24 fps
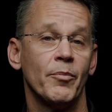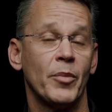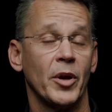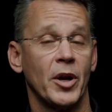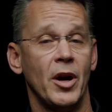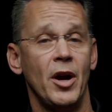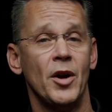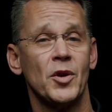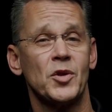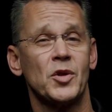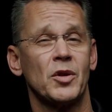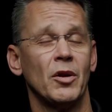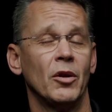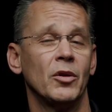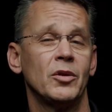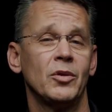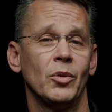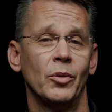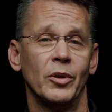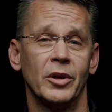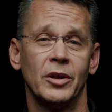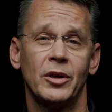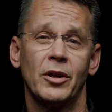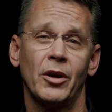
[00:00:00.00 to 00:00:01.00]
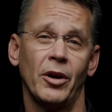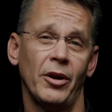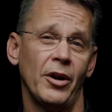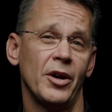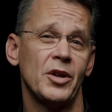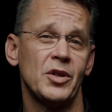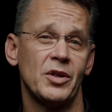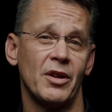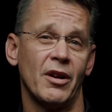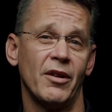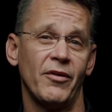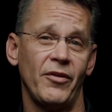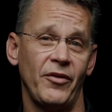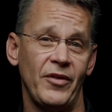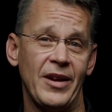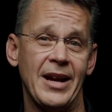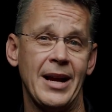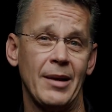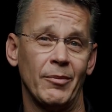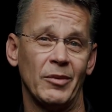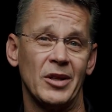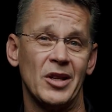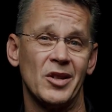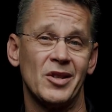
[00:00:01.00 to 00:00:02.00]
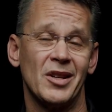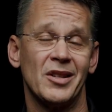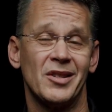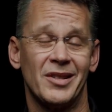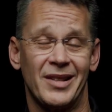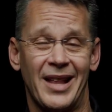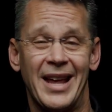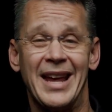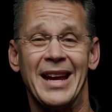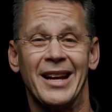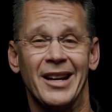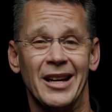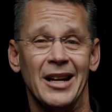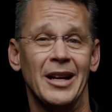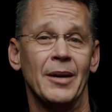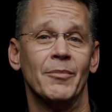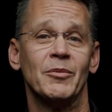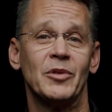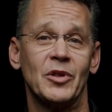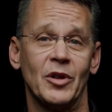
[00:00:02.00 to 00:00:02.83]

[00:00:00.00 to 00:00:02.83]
but also to encourage their families as they come